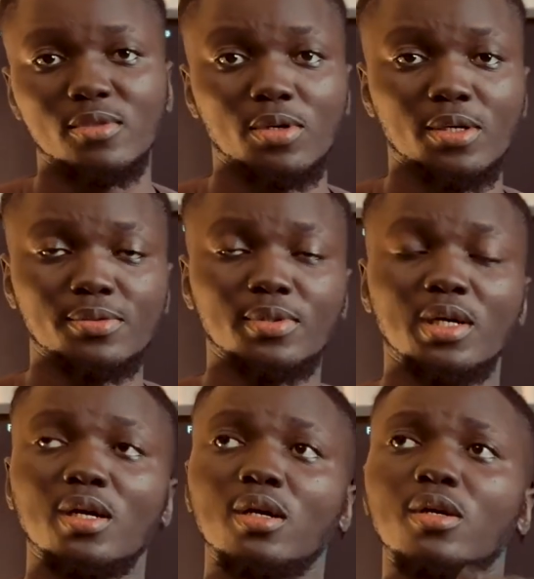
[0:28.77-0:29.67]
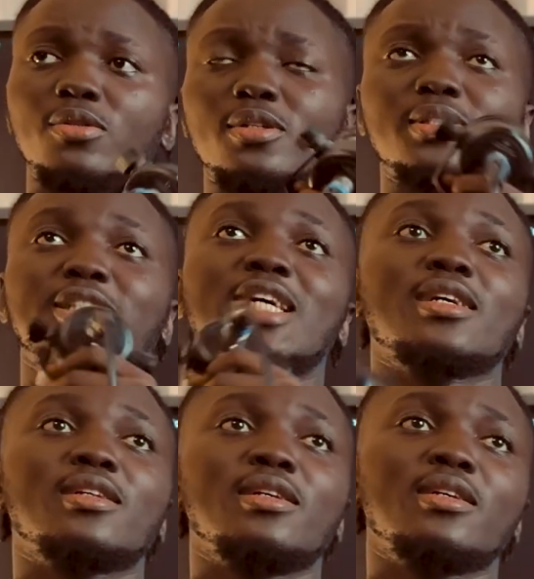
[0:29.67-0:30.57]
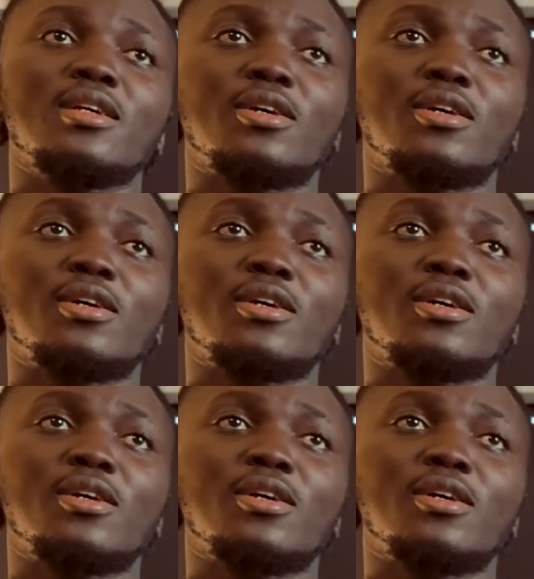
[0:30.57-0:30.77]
Well, not exactly.